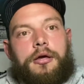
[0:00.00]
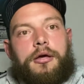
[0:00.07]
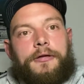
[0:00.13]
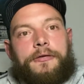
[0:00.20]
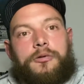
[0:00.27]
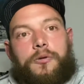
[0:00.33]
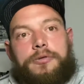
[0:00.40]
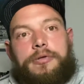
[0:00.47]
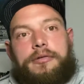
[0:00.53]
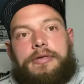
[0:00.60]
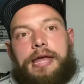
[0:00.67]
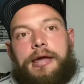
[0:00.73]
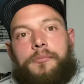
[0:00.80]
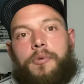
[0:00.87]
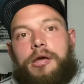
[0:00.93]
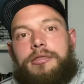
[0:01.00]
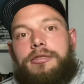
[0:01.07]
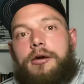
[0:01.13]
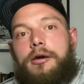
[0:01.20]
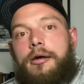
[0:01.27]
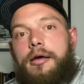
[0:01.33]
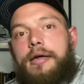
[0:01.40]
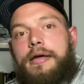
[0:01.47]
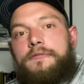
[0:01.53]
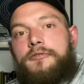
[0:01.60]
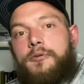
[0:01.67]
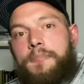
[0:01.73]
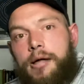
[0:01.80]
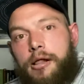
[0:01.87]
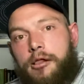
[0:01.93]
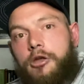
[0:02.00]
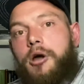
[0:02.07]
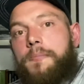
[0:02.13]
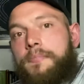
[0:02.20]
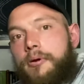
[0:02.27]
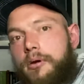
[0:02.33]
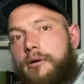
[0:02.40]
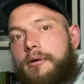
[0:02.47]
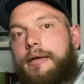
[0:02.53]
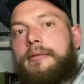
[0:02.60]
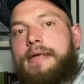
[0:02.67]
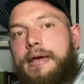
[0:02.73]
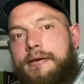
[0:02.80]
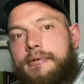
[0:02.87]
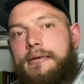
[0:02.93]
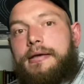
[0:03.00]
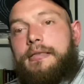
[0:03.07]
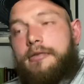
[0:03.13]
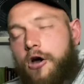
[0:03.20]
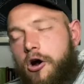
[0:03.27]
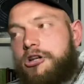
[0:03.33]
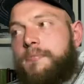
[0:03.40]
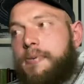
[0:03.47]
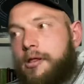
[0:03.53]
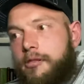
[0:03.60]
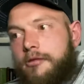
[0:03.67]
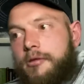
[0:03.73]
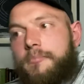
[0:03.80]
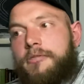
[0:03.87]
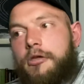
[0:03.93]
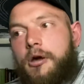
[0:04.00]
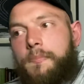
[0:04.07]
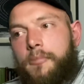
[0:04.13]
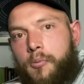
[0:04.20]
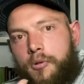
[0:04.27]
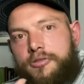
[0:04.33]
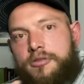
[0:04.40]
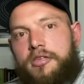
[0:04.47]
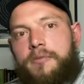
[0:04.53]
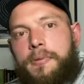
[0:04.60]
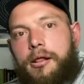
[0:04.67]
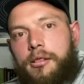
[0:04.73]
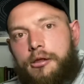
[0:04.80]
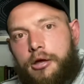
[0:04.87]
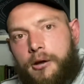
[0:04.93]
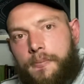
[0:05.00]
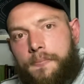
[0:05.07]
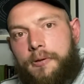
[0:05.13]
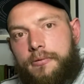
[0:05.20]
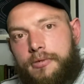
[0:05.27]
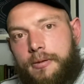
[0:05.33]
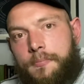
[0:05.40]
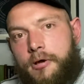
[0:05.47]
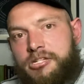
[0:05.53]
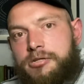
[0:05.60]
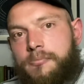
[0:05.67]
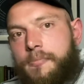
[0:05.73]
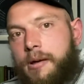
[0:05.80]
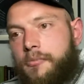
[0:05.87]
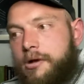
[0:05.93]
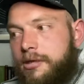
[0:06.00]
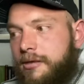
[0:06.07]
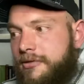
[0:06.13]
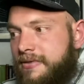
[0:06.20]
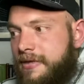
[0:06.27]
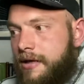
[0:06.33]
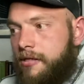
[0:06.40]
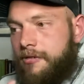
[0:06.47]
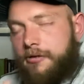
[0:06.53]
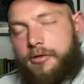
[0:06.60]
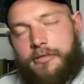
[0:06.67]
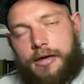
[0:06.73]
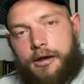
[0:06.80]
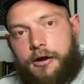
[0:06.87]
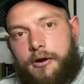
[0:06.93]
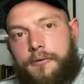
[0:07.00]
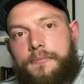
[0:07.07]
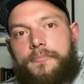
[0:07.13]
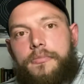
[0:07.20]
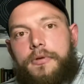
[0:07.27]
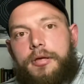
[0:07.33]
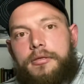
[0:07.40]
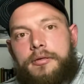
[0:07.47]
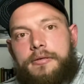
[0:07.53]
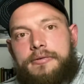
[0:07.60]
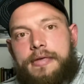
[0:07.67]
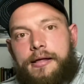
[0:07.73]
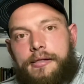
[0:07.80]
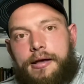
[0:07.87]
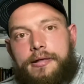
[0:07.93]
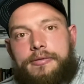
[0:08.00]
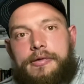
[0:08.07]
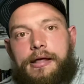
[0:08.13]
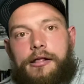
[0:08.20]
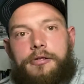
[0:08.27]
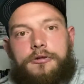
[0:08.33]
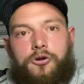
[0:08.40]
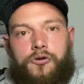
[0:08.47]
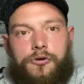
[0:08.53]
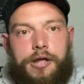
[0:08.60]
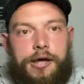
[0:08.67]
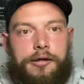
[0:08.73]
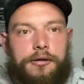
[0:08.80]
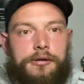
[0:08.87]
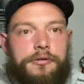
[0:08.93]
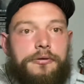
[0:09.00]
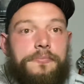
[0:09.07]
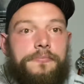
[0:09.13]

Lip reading: So it's the same with if you build up, it's hard to build something up, but once it's built up, the muscle memory, the cells are there, satellite cells are created.